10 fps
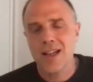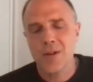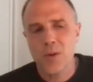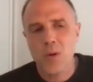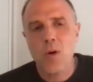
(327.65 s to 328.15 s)

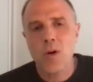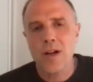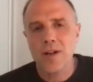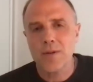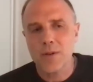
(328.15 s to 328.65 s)
and
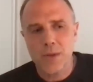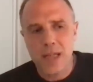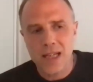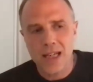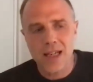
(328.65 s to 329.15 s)
rewarding for
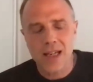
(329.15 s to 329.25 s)
me.